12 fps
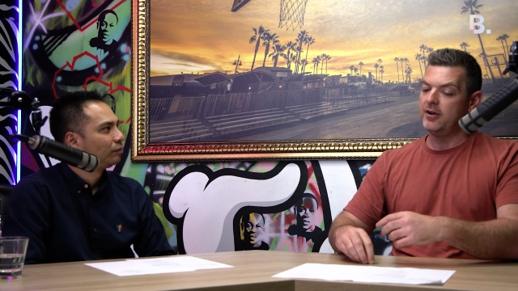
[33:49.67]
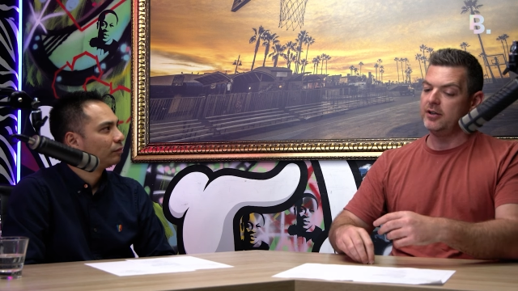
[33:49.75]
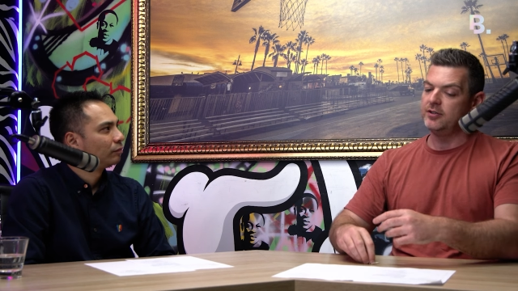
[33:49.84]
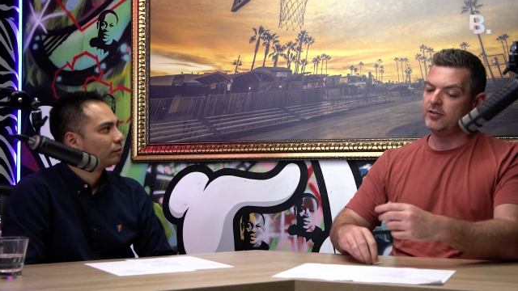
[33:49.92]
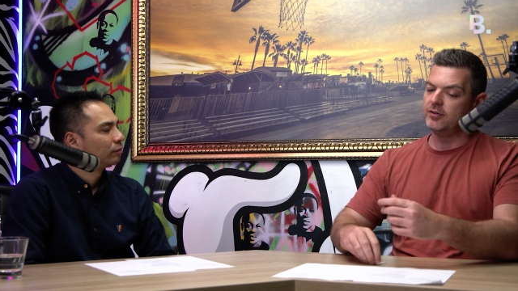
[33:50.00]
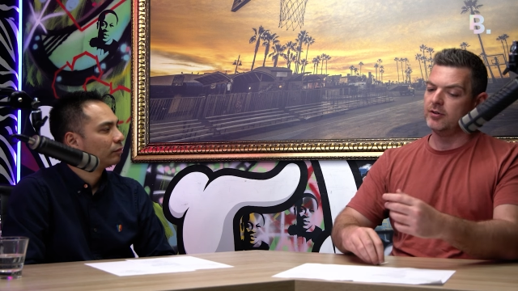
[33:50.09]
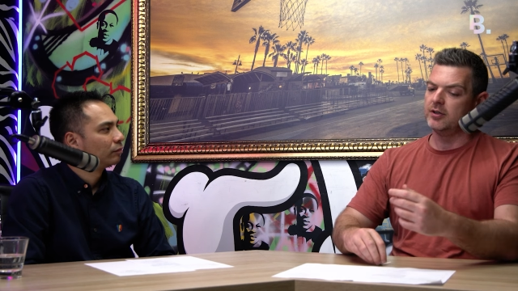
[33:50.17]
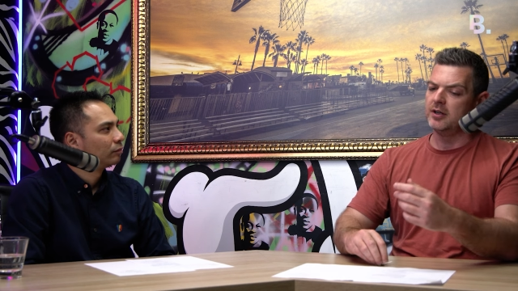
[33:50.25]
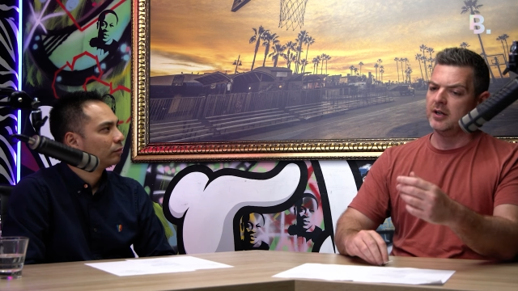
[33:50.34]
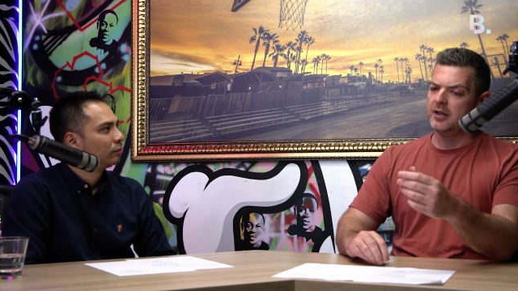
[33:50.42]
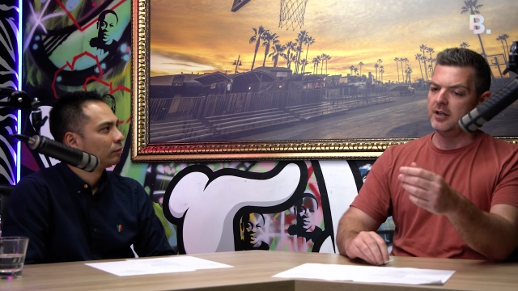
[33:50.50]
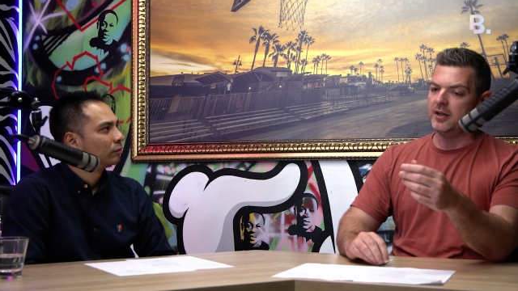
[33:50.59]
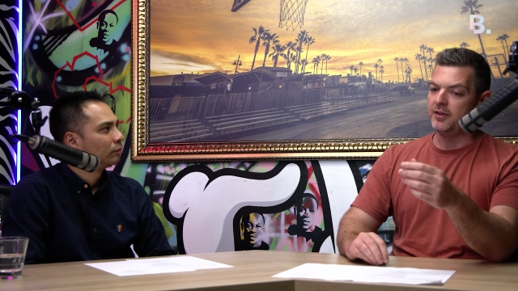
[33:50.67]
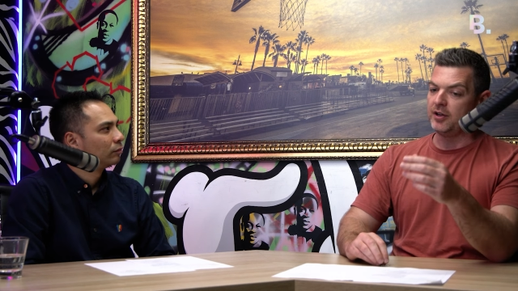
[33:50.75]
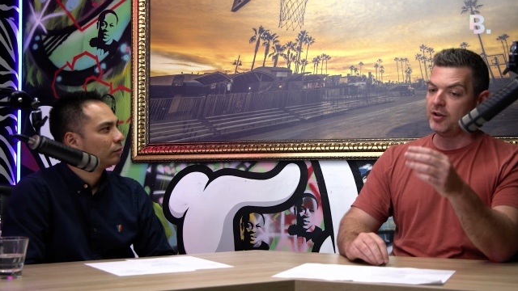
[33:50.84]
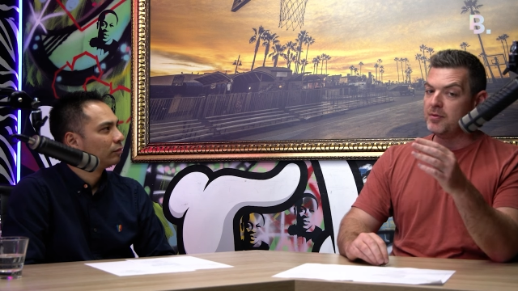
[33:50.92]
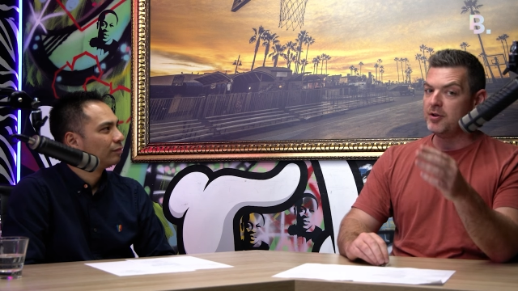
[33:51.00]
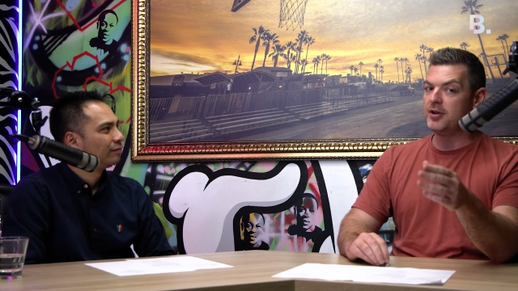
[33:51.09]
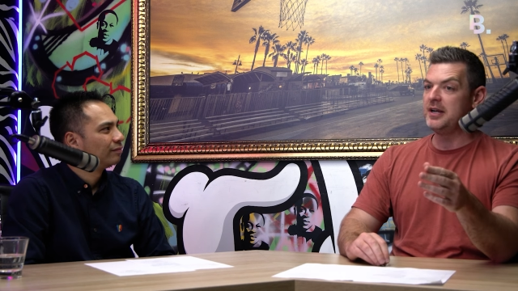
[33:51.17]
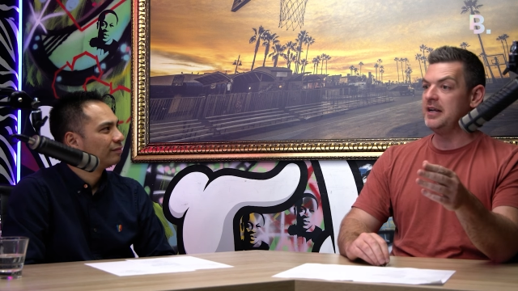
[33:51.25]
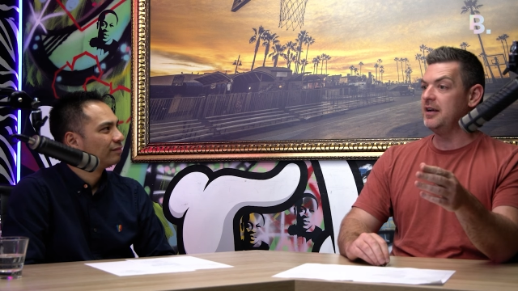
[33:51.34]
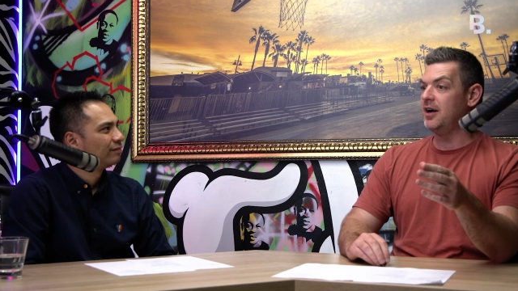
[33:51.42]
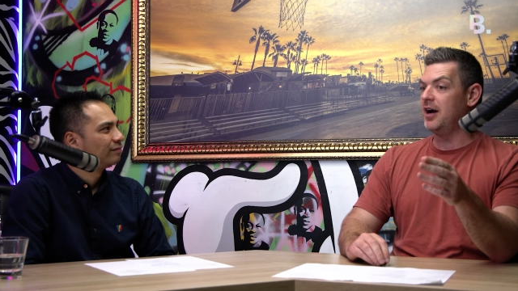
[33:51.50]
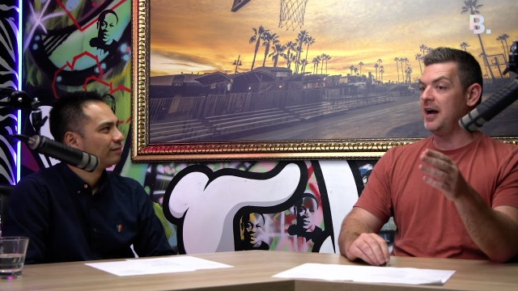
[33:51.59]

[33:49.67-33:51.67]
Speaker 1: And I just thought, you know, the community,